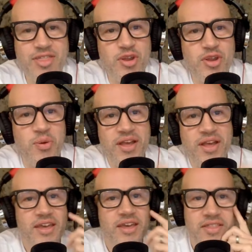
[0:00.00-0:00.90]
I
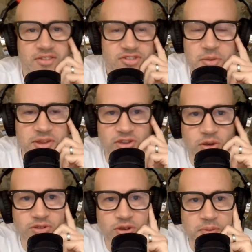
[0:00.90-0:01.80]
threw. There's so
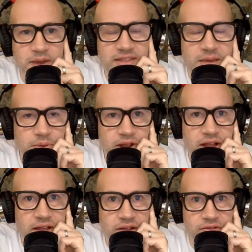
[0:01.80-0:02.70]
many jokes I could make there,
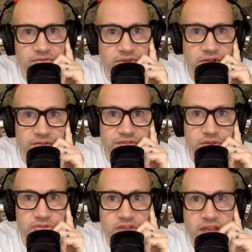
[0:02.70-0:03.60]
but I, I, yeah, I
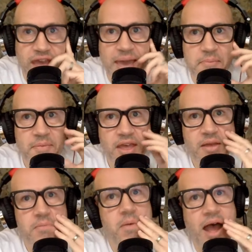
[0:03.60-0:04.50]
leave it there. Yeah. Um,
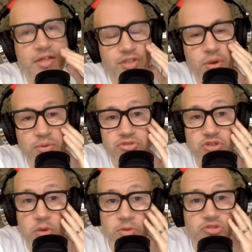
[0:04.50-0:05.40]
I threw
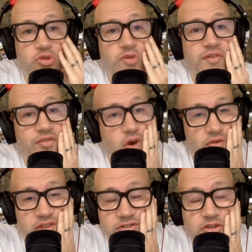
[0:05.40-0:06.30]
out so much stuff. I've
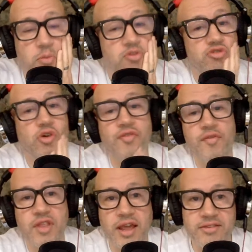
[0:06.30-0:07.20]
got rid of so much
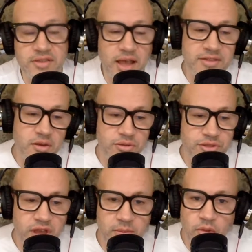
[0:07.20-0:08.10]
stuff over the last, I don't know,
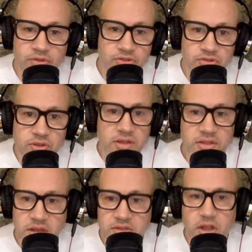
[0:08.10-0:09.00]
three months.
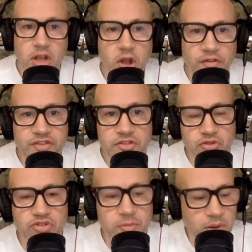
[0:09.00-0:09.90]
The the, mm. the loft
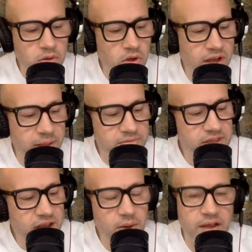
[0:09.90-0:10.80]
is just about looking
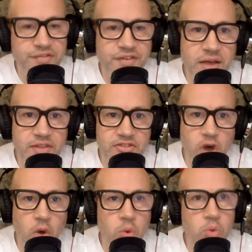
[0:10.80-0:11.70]
empty now, and I found
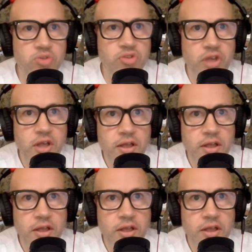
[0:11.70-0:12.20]
this old. Wow.